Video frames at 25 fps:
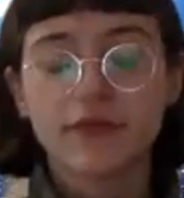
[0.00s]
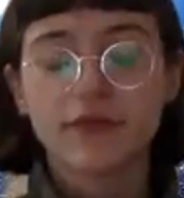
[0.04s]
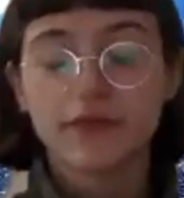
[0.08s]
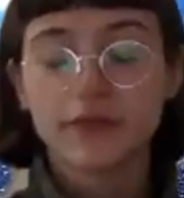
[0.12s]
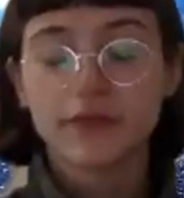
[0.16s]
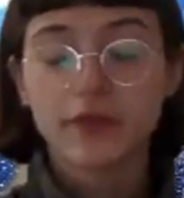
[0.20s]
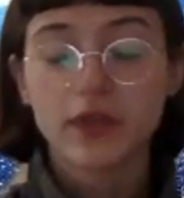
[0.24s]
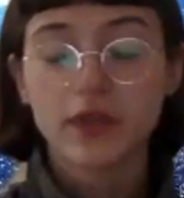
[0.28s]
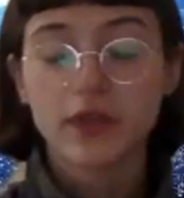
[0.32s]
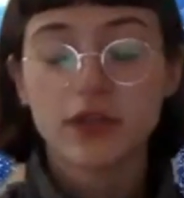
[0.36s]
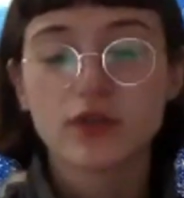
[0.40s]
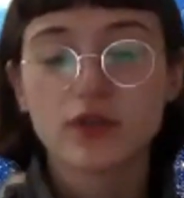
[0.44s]

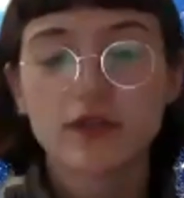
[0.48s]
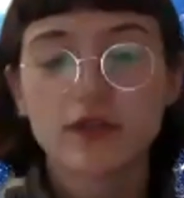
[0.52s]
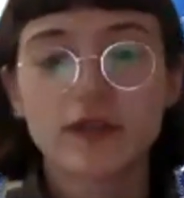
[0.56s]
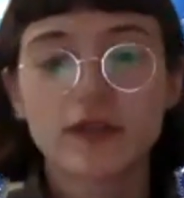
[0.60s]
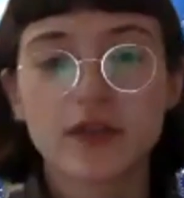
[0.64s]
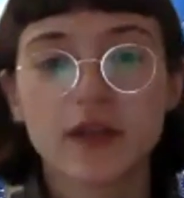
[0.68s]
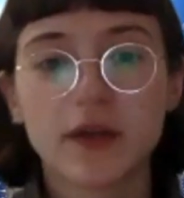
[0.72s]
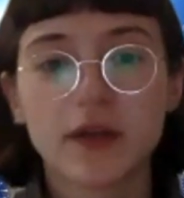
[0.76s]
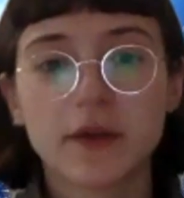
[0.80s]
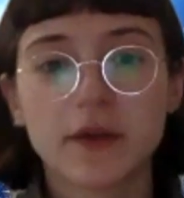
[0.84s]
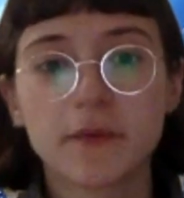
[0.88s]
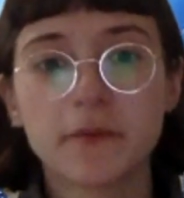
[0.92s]

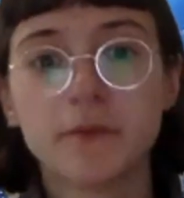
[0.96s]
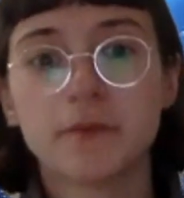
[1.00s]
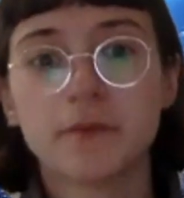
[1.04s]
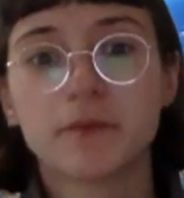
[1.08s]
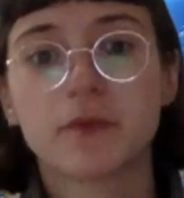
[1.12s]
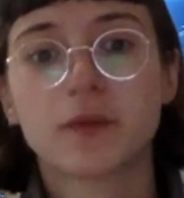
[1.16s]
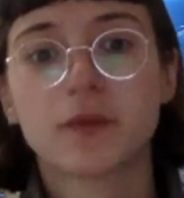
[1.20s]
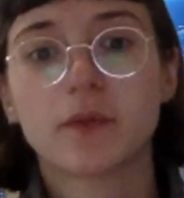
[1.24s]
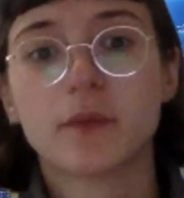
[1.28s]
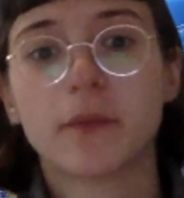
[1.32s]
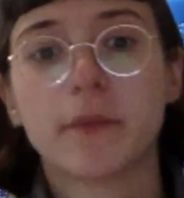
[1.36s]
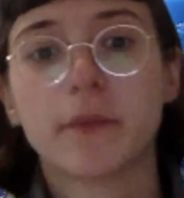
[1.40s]
Interesting.
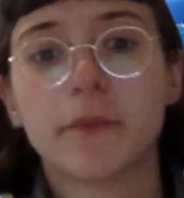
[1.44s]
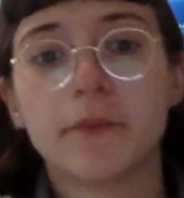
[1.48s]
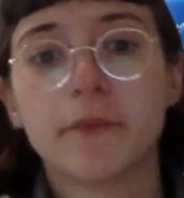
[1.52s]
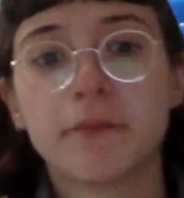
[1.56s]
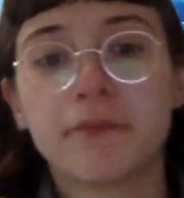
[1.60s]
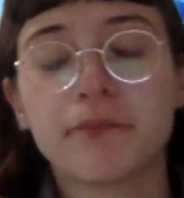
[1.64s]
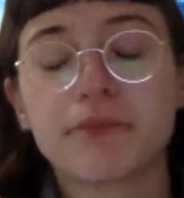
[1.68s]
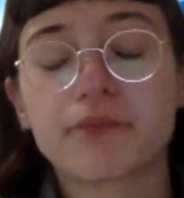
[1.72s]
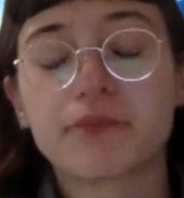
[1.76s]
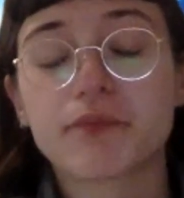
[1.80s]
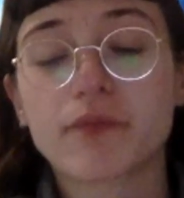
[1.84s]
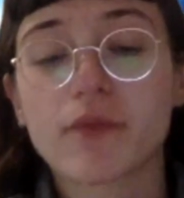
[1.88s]

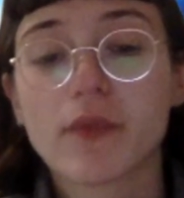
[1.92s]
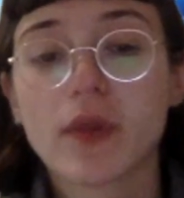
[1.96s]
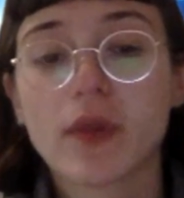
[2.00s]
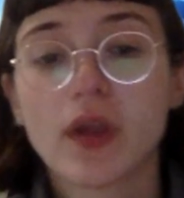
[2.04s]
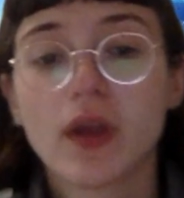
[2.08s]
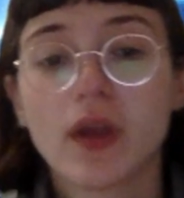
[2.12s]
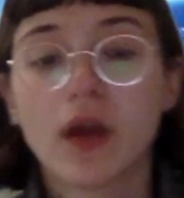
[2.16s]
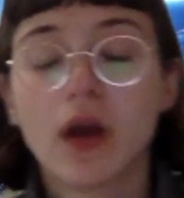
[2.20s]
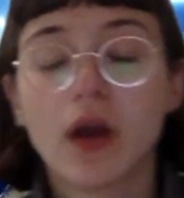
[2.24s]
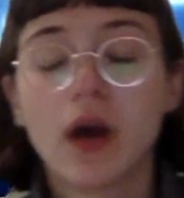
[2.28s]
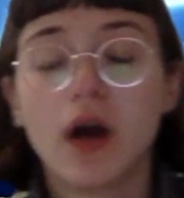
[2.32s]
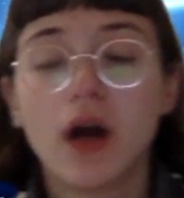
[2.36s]

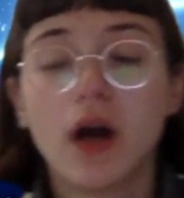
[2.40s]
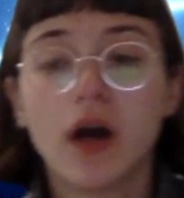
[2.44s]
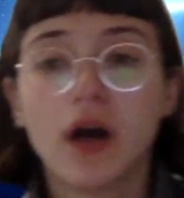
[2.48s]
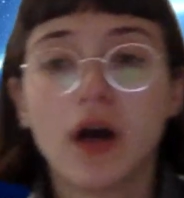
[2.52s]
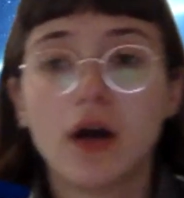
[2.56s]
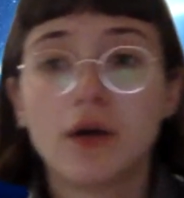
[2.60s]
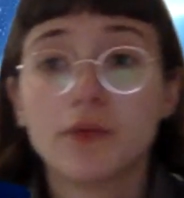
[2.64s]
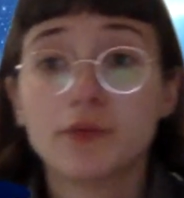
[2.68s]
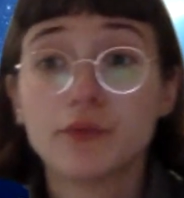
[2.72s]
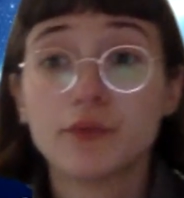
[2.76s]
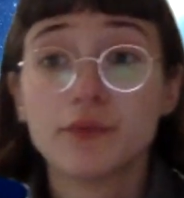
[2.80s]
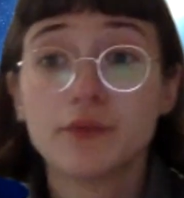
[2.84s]
I